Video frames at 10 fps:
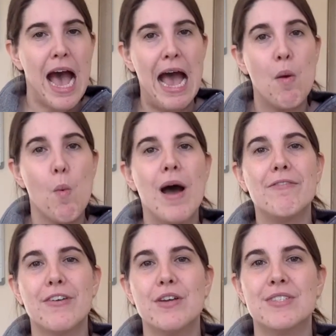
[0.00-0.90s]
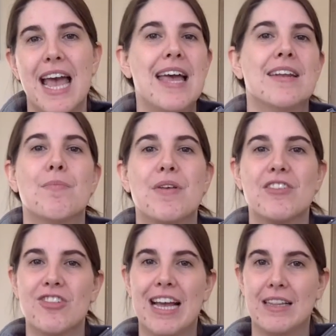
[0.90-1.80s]
I want for you to end up with a
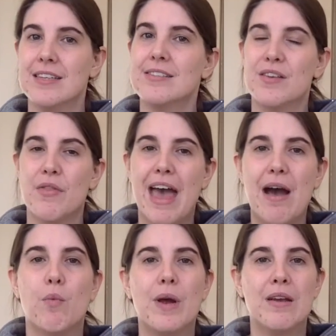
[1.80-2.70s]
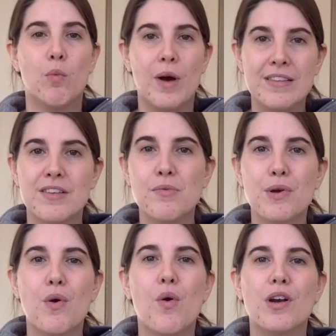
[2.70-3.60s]
checklist so that once you
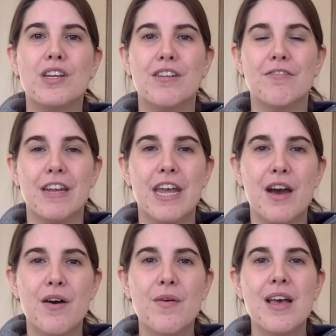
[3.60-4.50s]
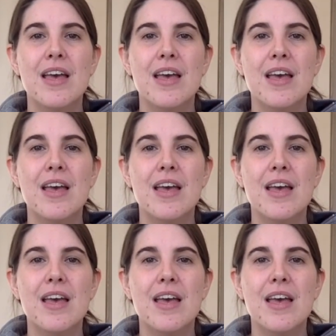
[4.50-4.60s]
record your video,